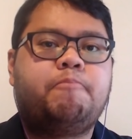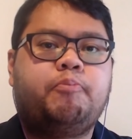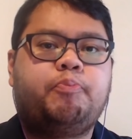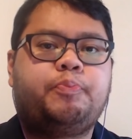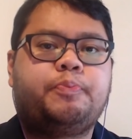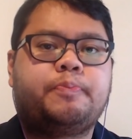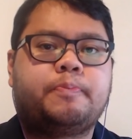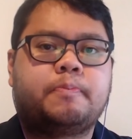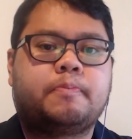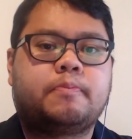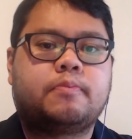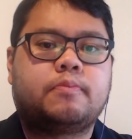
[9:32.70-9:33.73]

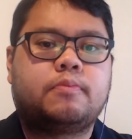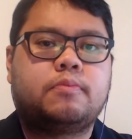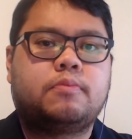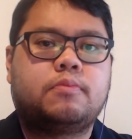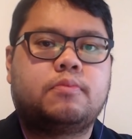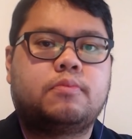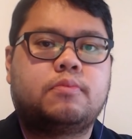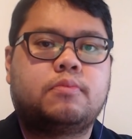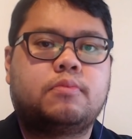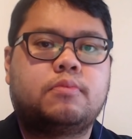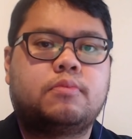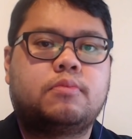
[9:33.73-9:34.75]

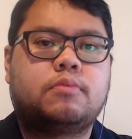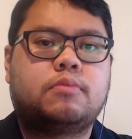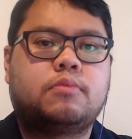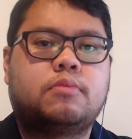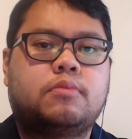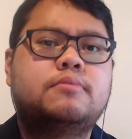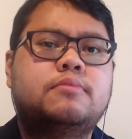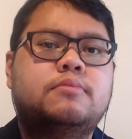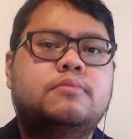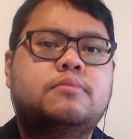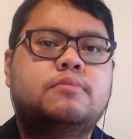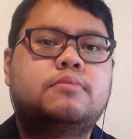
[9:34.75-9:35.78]

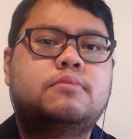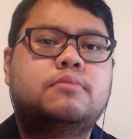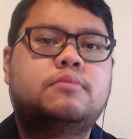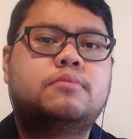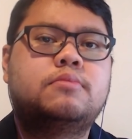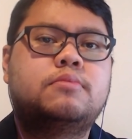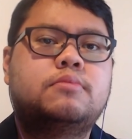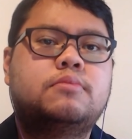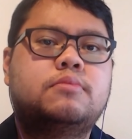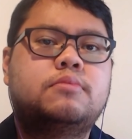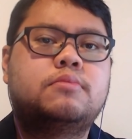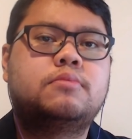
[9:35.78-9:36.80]

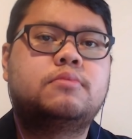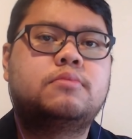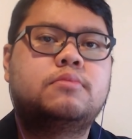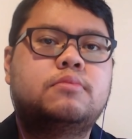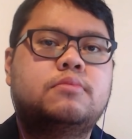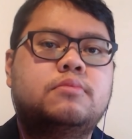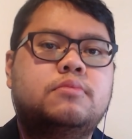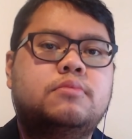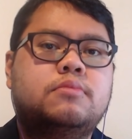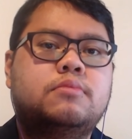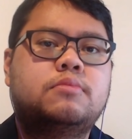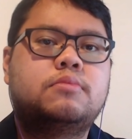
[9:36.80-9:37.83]

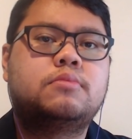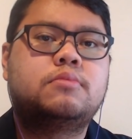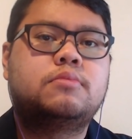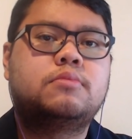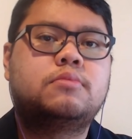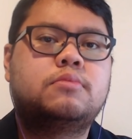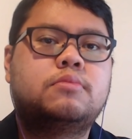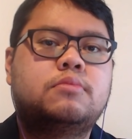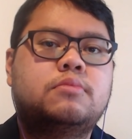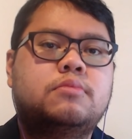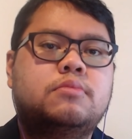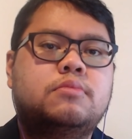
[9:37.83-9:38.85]

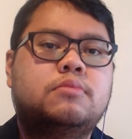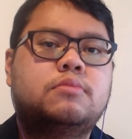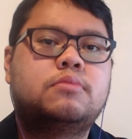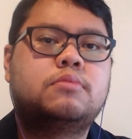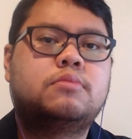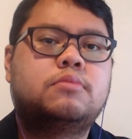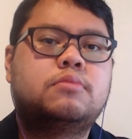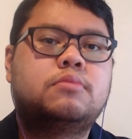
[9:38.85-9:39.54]
[no speech]